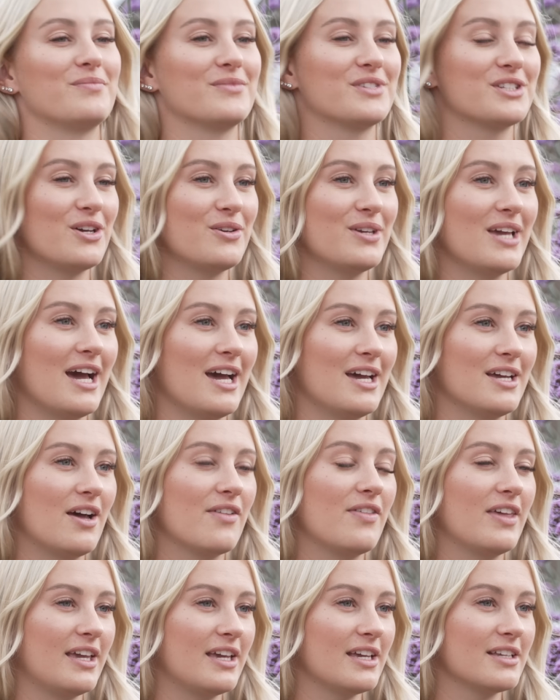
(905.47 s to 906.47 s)
So yeah, I
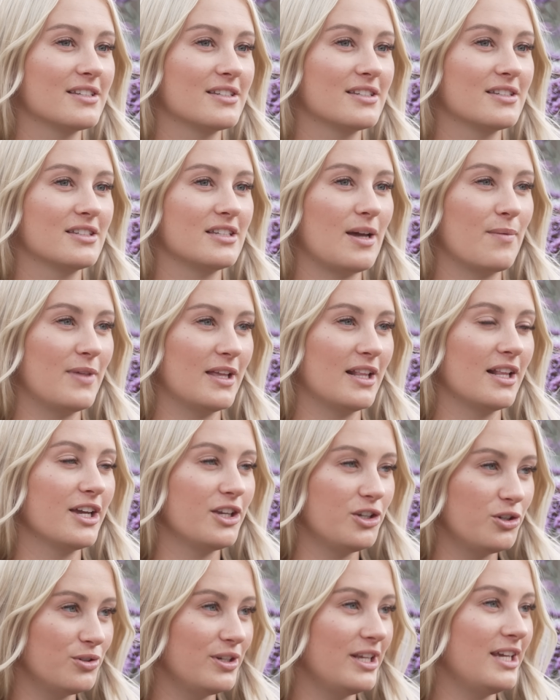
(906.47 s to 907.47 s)
think it's something
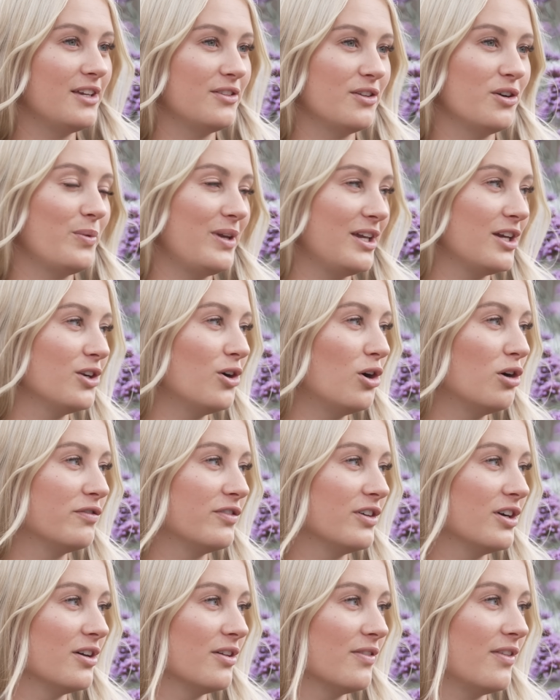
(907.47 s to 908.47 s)
like unique that we can
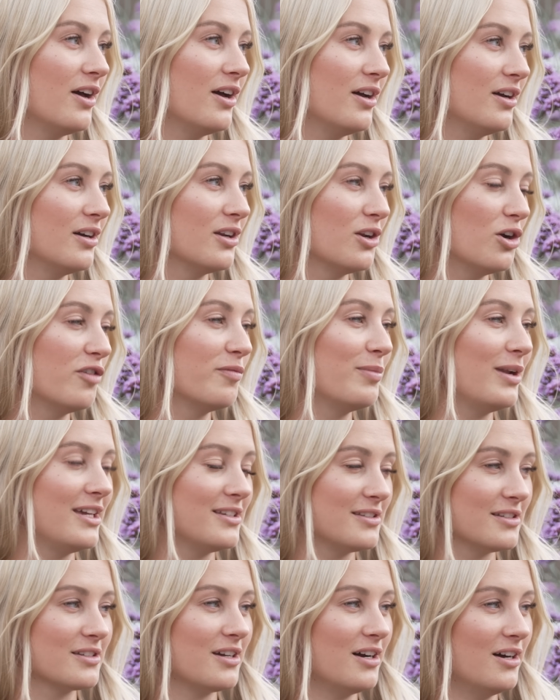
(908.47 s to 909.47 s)
offer that a lot of
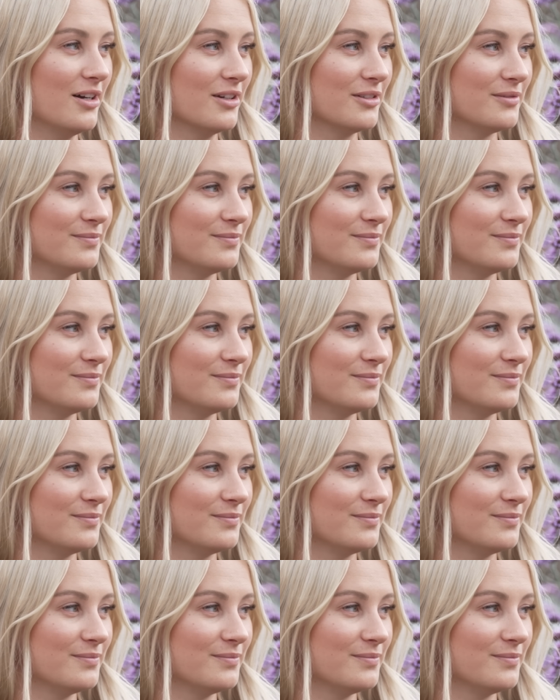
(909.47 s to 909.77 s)
places can't.